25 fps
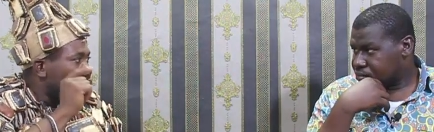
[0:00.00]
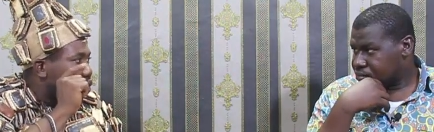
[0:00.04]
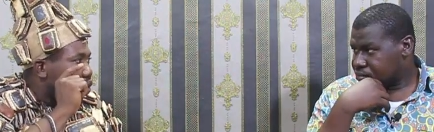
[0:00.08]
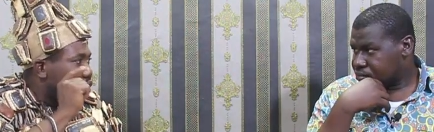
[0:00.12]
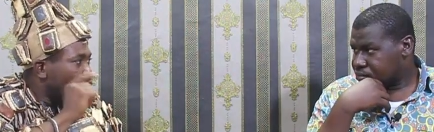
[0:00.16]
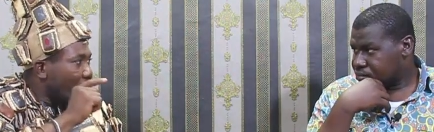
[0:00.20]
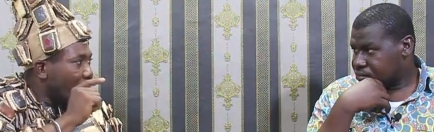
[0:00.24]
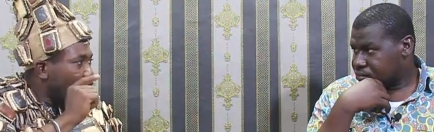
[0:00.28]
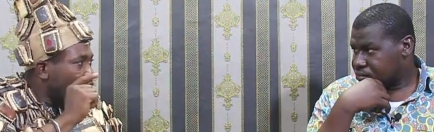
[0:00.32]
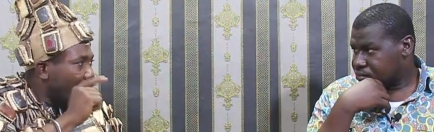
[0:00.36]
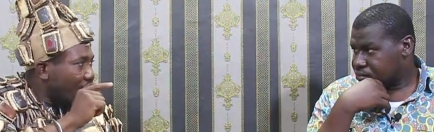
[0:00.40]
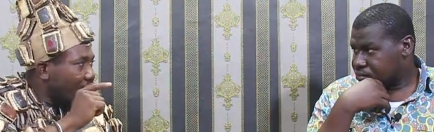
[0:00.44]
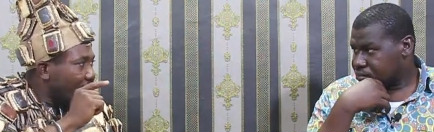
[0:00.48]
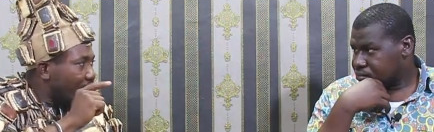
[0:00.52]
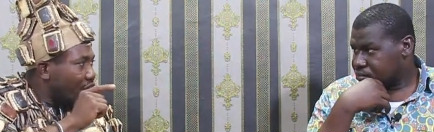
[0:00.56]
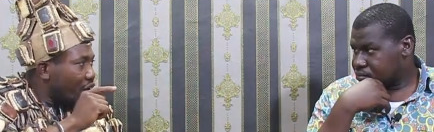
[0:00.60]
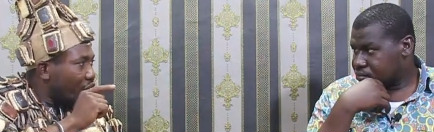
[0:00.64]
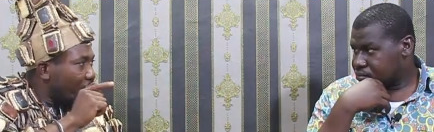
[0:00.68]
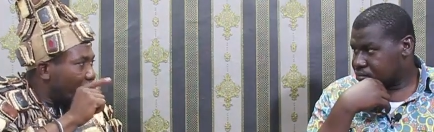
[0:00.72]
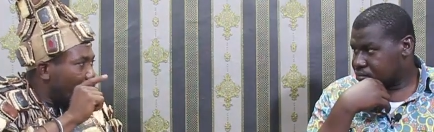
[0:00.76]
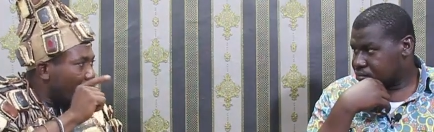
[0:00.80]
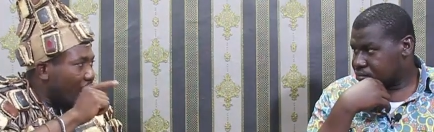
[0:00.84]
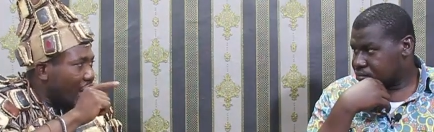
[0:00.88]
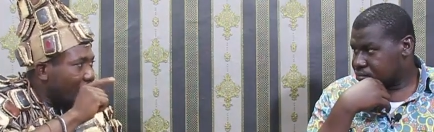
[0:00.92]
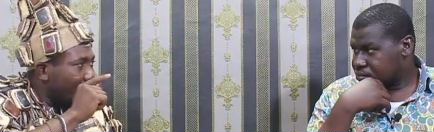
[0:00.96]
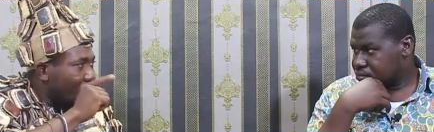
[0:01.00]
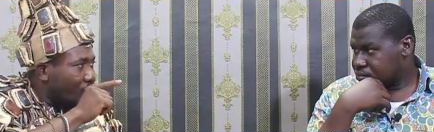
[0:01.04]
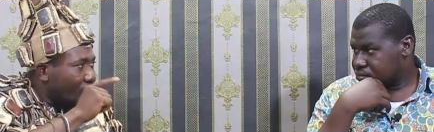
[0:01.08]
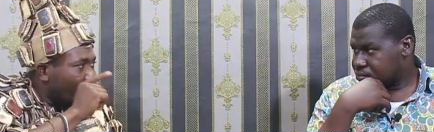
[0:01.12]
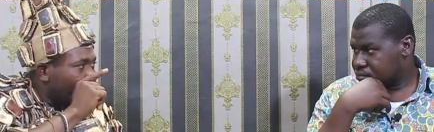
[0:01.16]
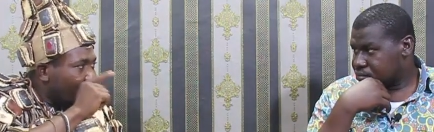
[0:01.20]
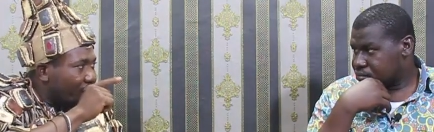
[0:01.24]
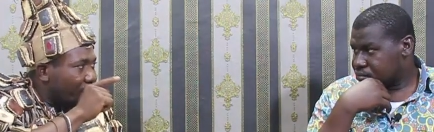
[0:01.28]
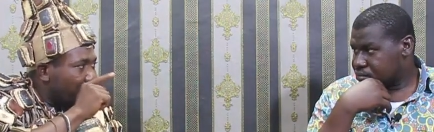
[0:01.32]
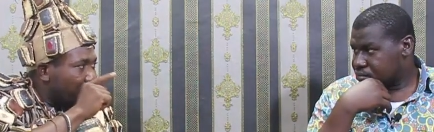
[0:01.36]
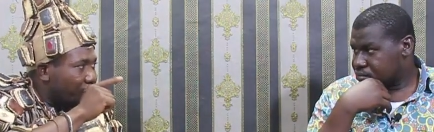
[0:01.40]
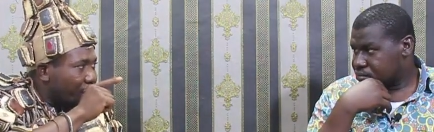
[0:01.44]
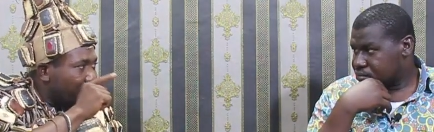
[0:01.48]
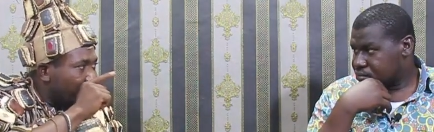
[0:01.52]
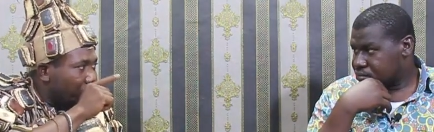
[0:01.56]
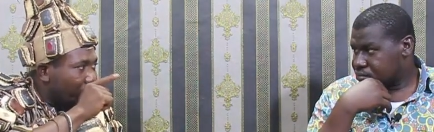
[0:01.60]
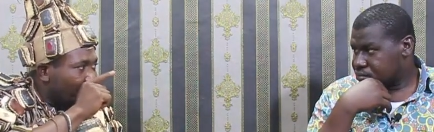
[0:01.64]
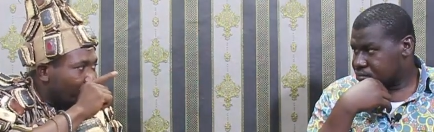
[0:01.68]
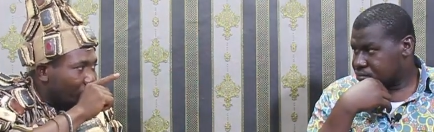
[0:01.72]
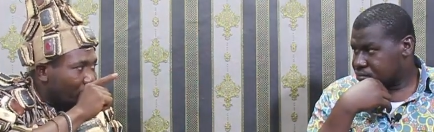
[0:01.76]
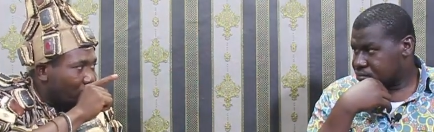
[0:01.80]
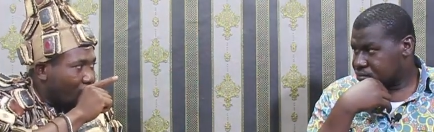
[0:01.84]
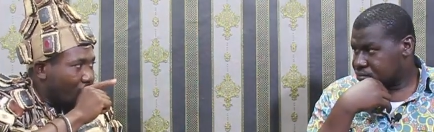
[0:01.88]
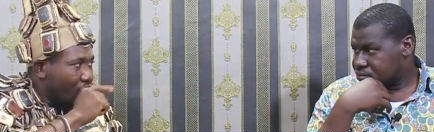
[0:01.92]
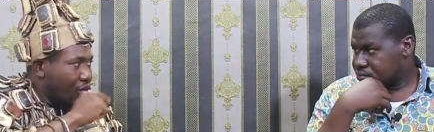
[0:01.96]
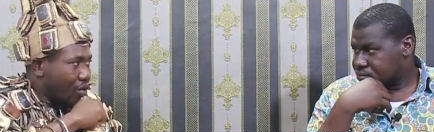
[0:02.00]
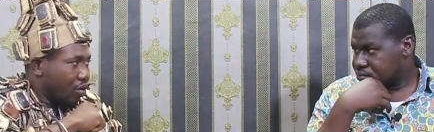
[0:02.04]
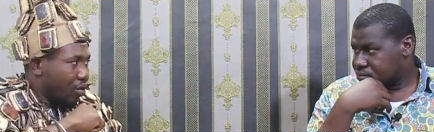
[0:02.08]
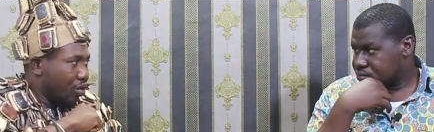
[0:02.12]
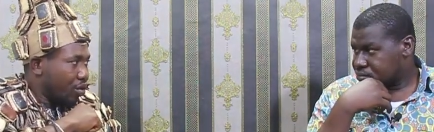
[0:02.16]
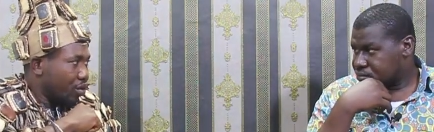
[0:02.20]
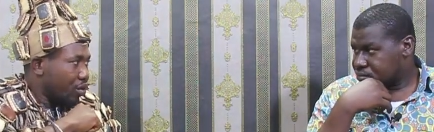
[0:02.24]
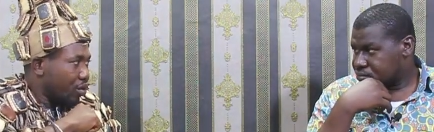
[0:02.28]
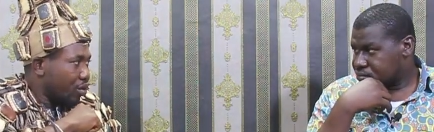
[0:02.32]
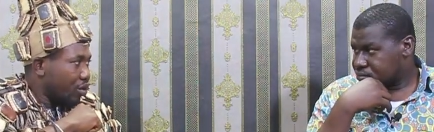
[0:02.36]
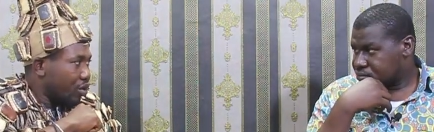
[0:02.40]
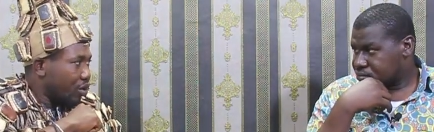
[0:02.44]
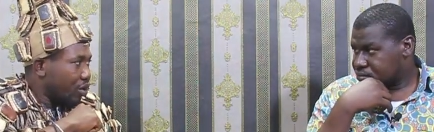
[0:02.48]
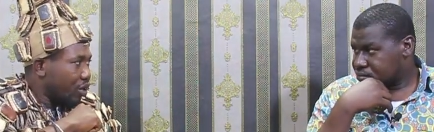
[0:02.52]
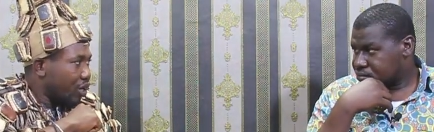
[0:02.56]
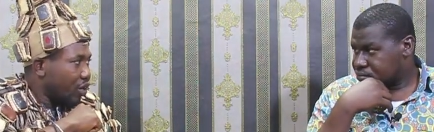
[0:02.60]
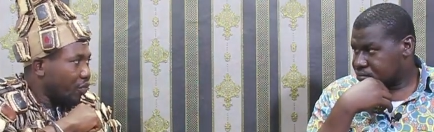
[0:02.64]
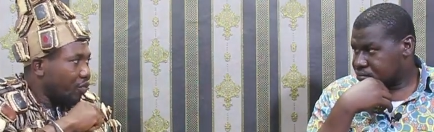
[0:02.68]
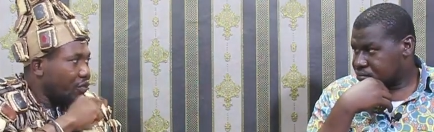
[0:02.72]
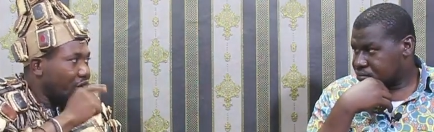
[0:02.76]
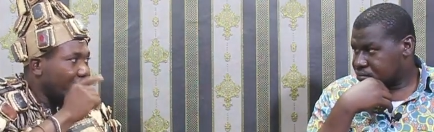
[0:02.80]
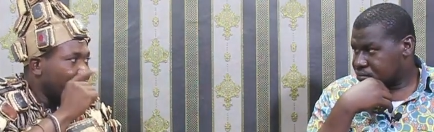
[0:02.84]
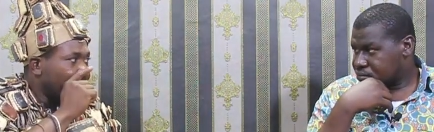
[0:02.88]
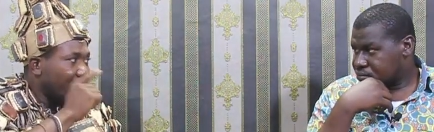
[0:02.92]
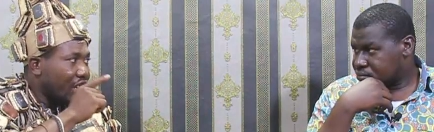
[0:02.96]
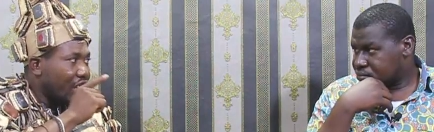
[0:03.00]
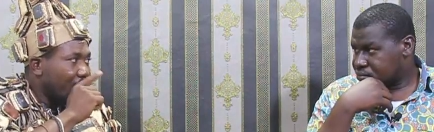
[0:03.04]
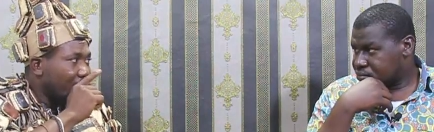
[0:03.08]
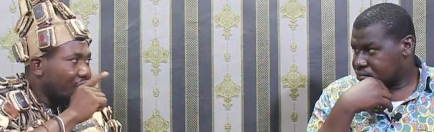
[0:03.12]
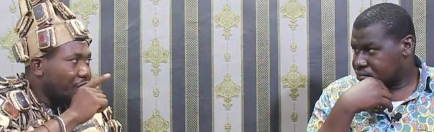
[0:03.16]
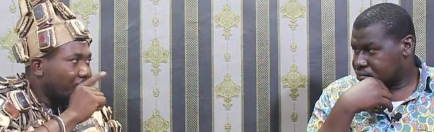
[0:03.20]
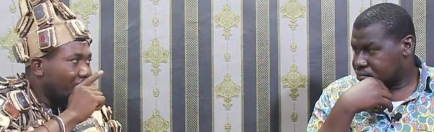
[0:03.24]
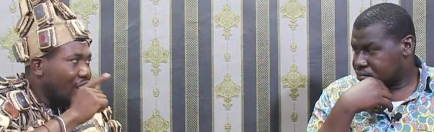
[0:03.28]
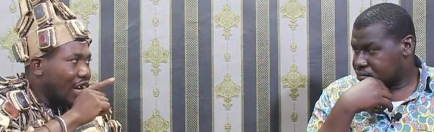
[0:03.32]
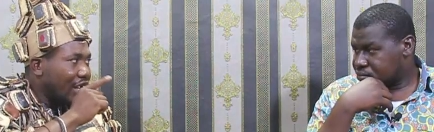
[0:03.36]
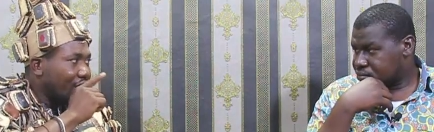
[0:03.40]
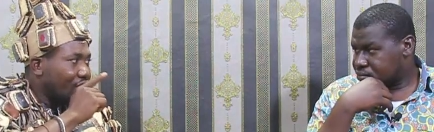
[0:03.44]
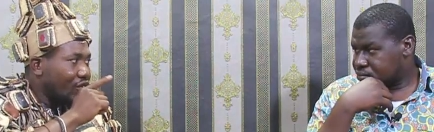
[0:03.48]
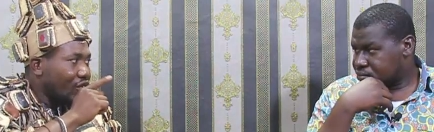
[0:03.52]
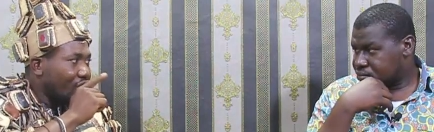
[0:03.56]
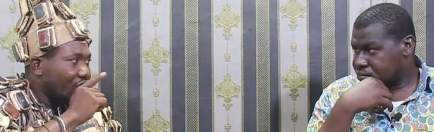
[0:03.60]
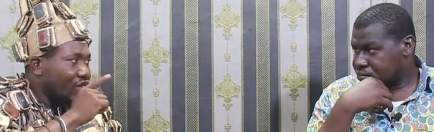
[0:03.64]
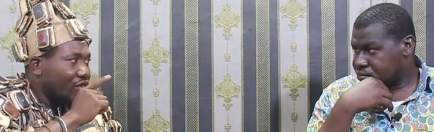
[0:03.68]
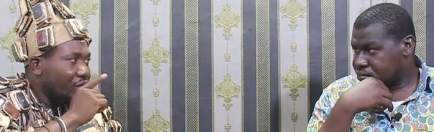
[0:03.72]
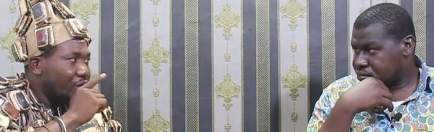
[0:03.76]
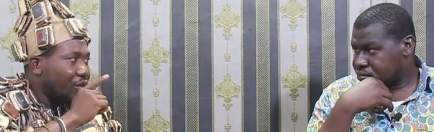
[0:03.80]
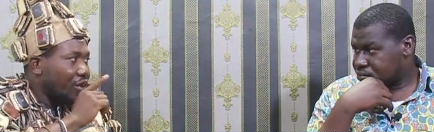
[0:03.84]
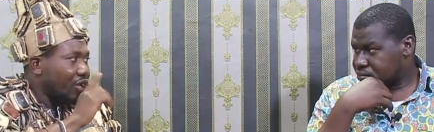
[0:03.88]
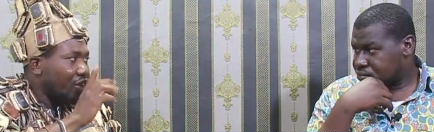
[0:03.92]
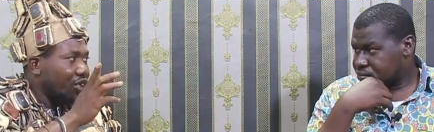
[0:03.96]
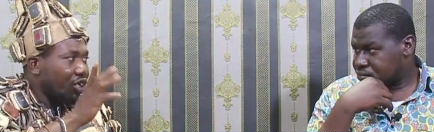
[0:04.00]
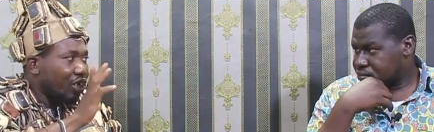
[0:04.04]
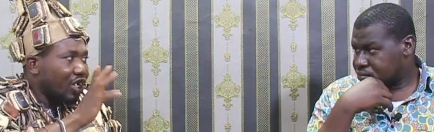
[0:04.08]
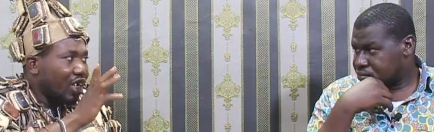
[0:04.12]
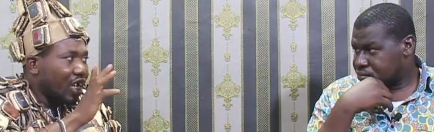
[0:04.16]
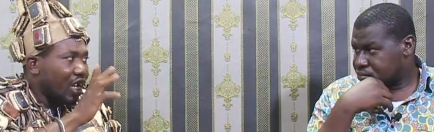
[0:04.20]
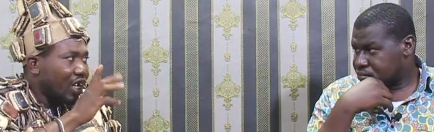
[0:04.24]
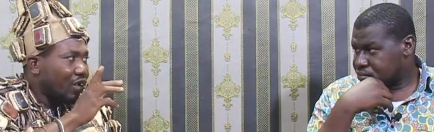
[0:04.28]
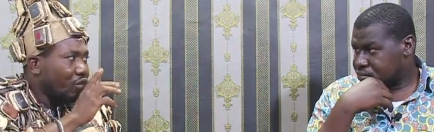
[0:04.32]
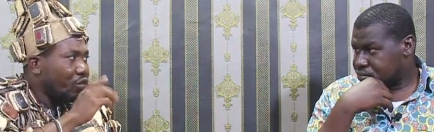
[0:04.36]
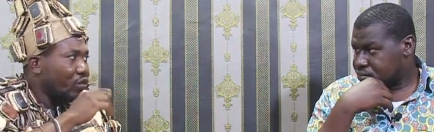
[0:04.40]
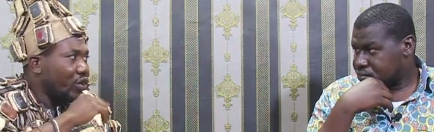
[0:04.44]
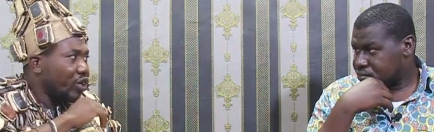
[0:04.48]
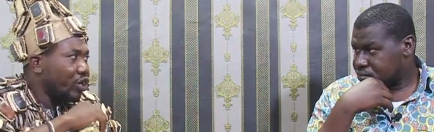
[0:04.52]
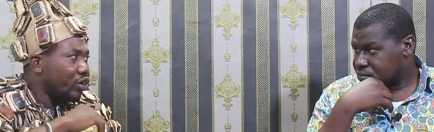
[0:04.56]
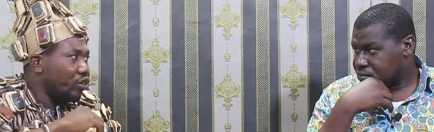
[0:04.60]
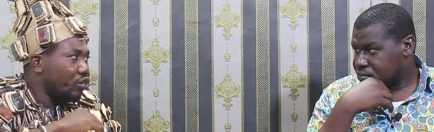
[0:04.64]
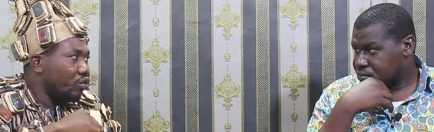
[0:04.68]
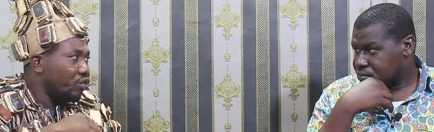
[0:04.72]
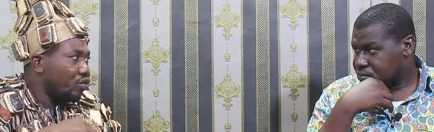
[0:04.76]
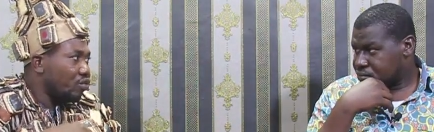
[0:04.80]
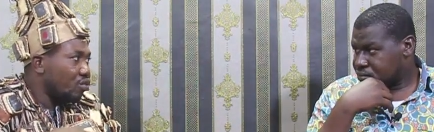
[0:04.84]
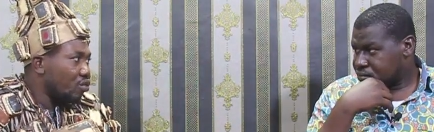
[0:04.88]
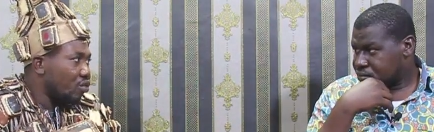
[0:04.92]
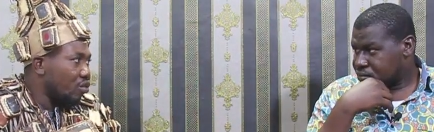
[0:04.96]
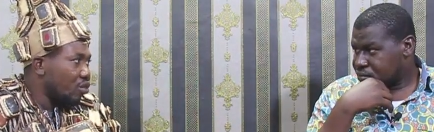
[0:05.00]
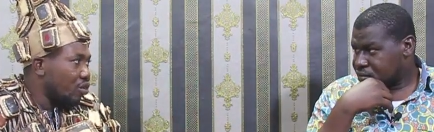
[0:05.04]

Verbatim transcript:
Speaker 1: unless they fight your spirit before, if they can't fight your spirit, they can't win you.